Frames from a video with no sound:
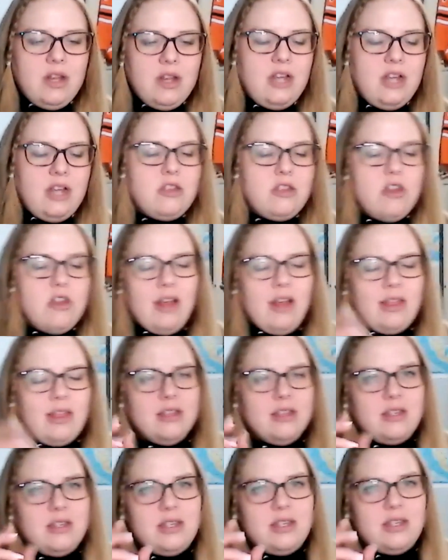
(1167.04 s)
it, not the
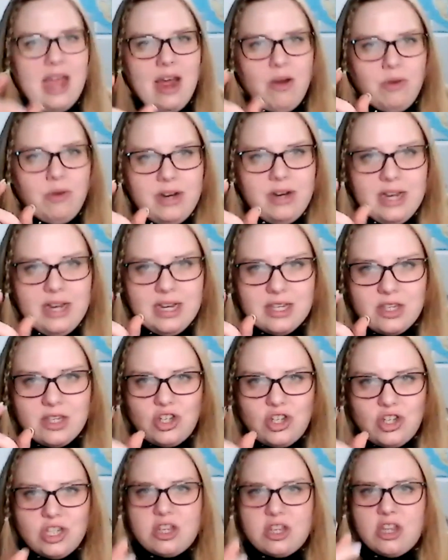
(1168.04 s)
sourness,
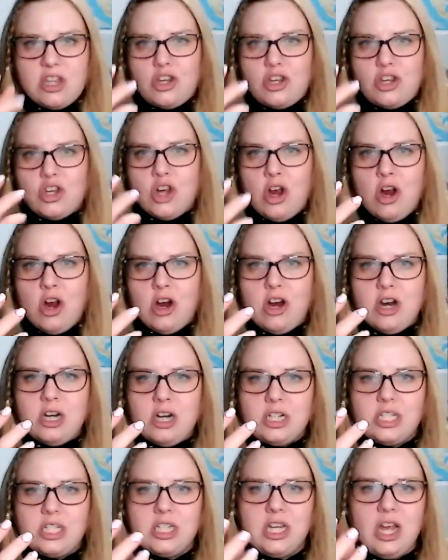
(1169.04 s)
just the
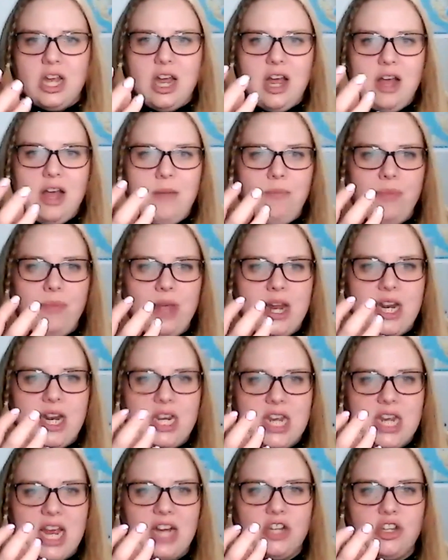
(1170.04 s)
tart um, and
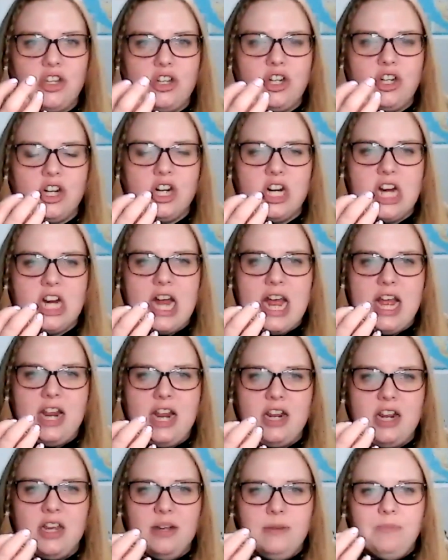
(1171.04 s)
texture
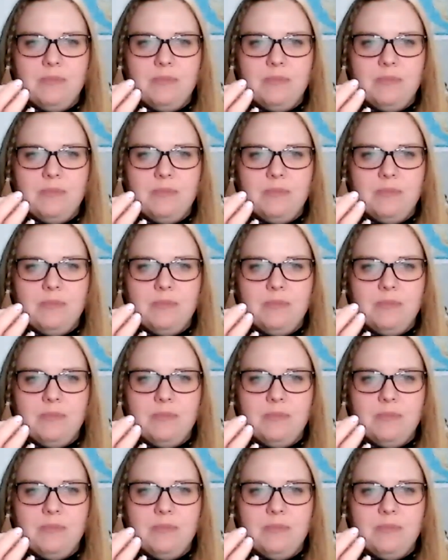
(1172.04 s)
and